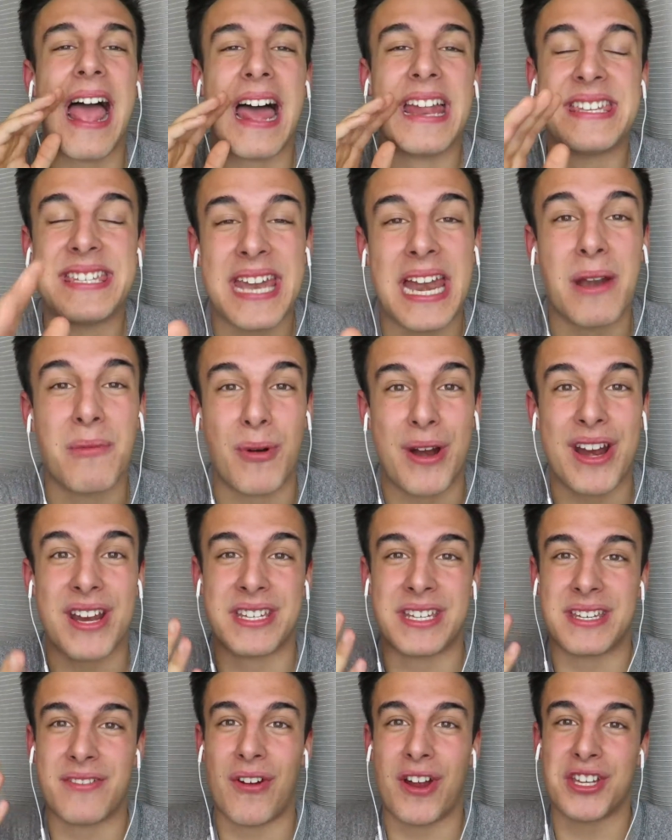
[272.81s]
and celebrate
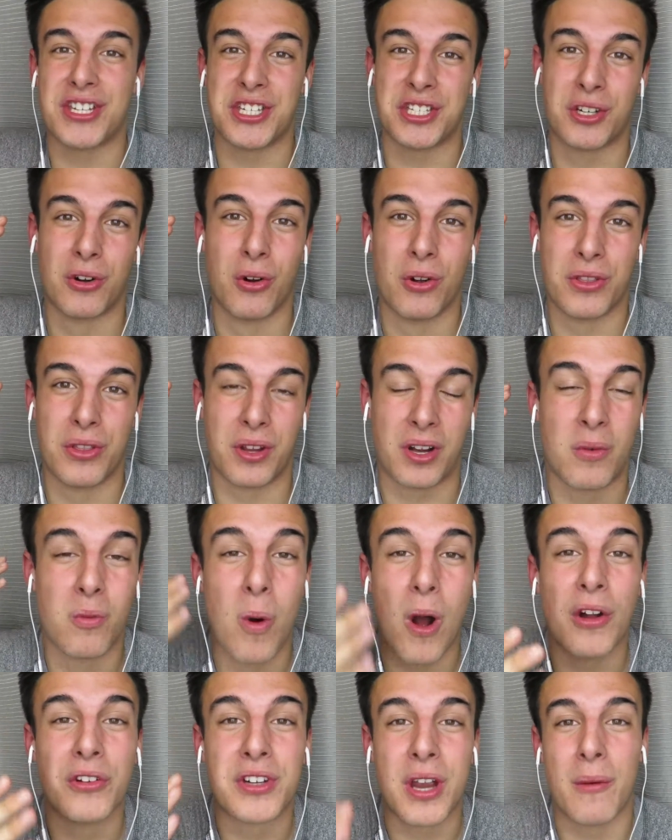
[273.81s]
as if I just scored the
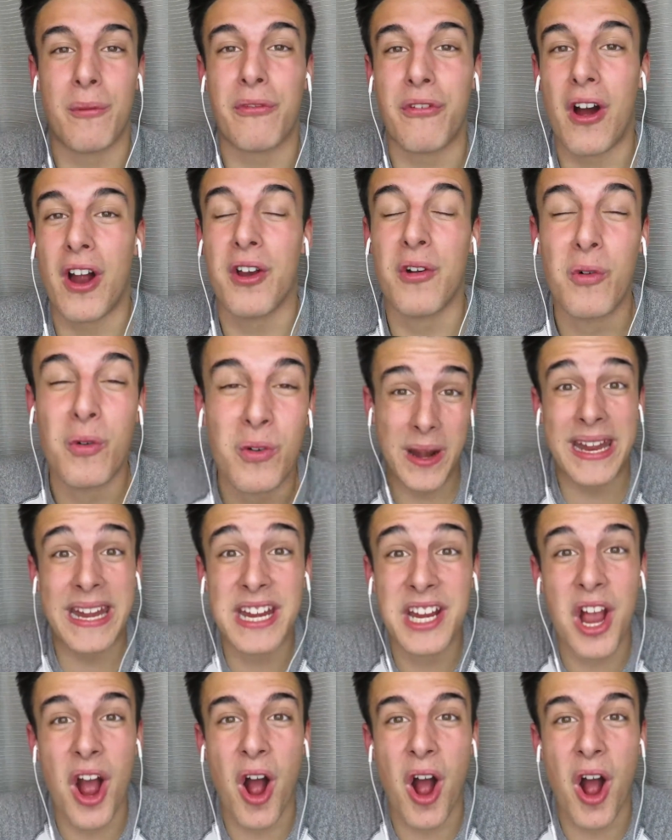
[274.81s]
World Cup final winning